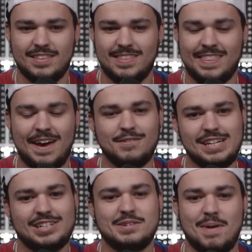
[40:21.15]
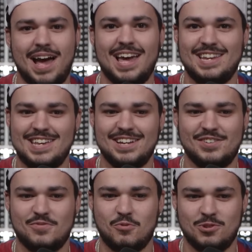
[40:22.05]
th- that was actually my idea.
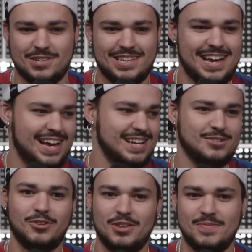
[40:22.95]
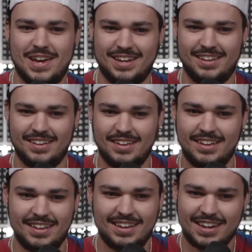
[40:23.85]
Unfortunately, I, I told them, hey.
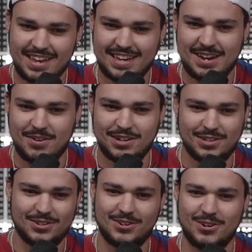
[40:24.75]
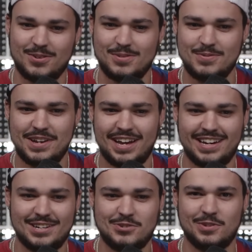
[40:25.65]
kick A Rod to the curb. We got
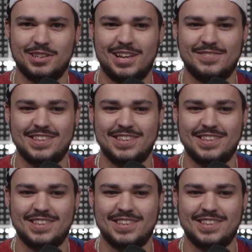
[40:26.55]
to get Jordan Love